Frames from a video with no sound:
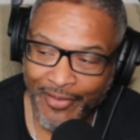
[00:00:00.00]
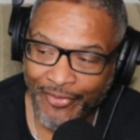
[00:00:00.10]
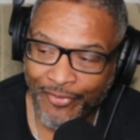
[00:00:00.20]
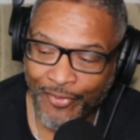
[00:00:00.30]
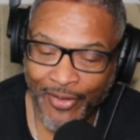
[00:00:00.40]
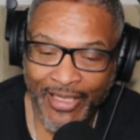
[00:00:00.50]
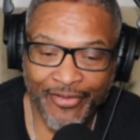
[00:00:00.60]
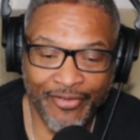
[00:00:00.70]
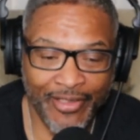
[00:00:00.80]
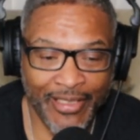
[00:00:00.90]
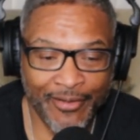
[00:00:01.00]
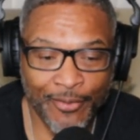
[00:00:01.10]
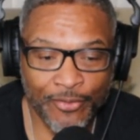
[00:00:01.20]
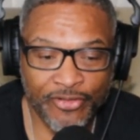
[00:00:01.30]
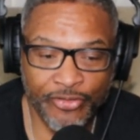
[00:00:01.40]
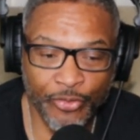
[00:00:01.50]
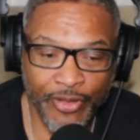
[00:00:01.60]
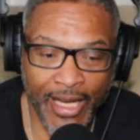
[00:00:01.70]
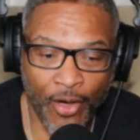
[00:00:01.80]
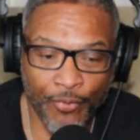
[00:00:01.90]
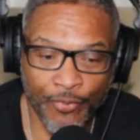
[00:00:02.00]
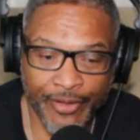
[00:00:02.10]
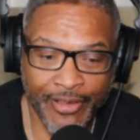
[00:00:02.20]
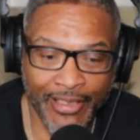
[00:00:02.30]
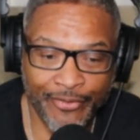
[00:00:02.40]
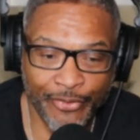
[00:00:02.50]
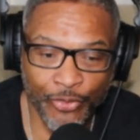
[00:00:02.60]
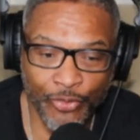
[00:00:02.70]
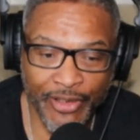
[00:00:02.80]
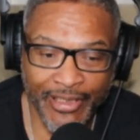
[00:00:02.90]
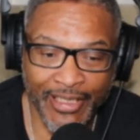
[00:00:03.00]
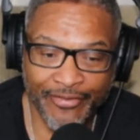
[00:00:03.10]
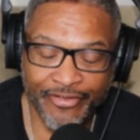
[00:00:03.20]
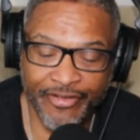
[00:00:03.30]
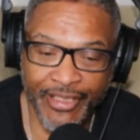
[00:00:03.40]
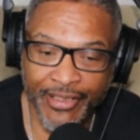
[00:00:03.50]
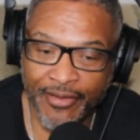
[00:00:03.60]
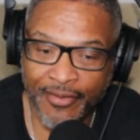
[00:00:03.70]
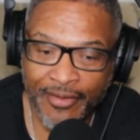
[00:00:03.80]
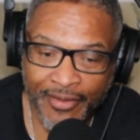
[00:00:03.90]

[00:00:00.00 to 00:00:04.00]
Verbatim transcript: It's crazy, that little shootout with that dude and that chick